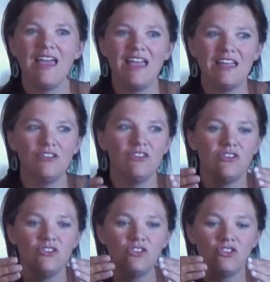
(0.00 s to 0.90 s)
it
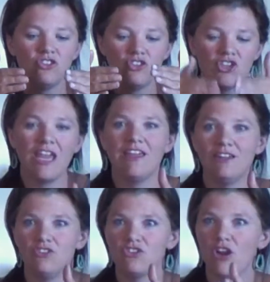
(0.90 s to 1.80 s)

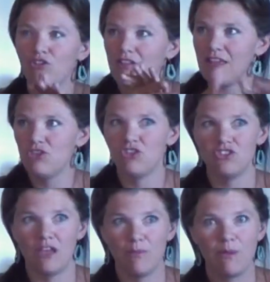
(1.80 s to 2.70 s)
changed our
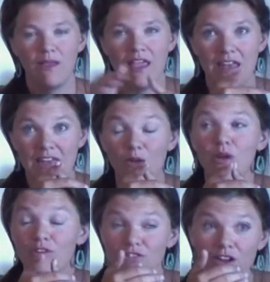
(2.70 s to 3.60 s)
relationship. And now we
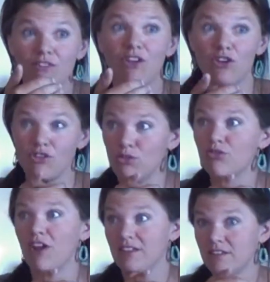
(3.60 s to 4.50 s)
are very, very close
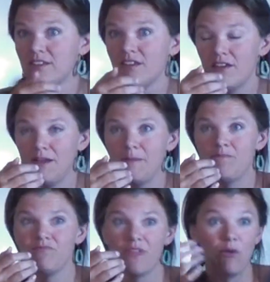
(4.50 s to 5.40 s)
friends.
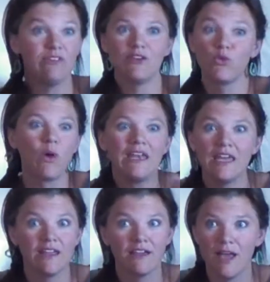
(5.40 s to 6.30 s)
I was in her
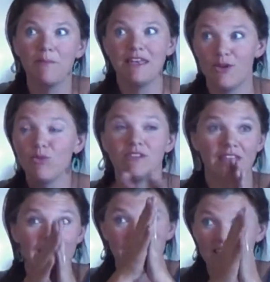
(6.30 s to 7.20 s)
wedding. I mean, it was
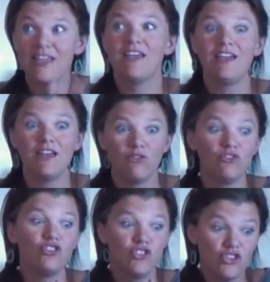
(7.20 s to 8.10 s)
like
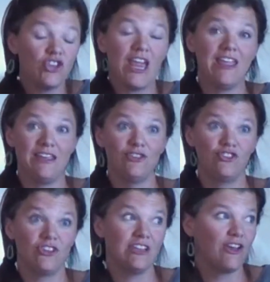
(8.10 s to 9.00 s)

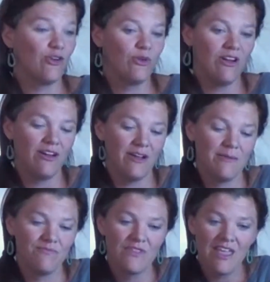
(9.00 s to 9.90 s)
changed,
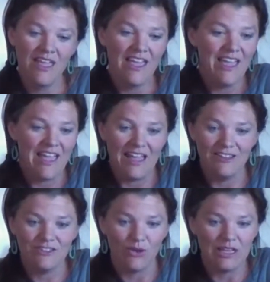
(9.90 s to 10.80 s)
and
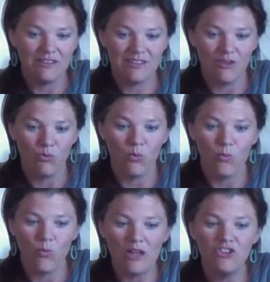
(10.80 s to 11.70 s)
so it's
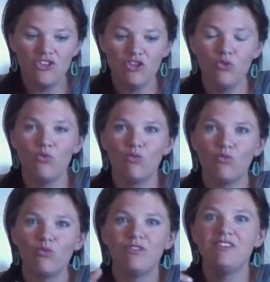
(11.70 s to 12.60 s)
once you
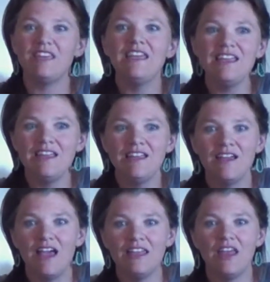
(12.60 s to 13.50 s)
see
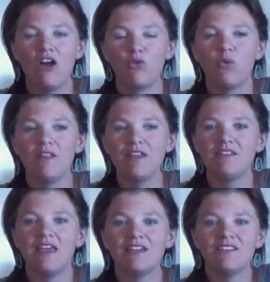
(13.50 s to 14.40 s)
and are willing
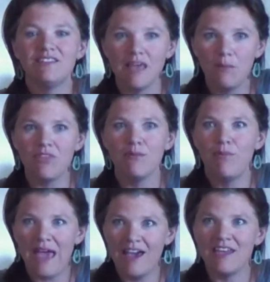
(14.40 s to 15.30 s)
to accept the
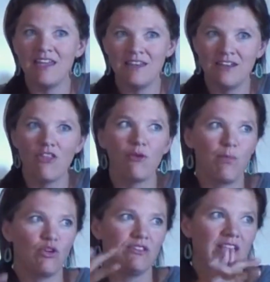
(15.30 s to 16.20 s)
bad in another
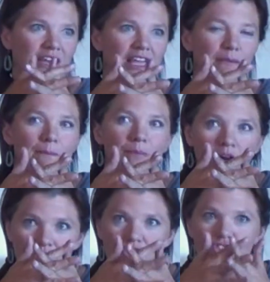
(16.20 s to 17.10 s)
person, it
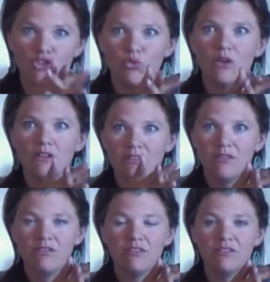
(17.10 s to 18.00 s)
bonds you
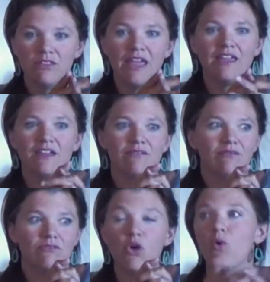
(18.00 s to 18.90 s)
like
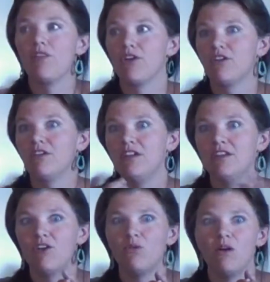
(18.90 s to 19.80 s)
no other,
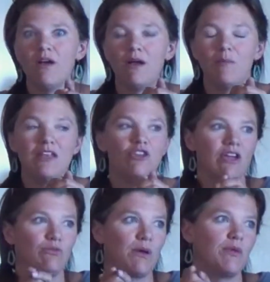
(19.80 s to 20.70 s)
and you
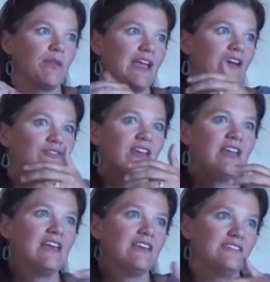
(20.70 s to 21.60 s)
guys probably have
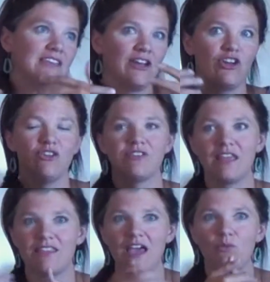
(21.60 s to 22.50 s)
scenarios
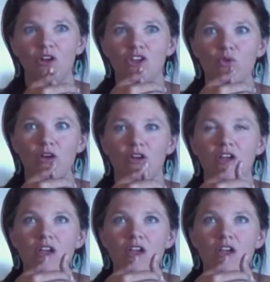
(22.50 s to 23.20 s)
like that where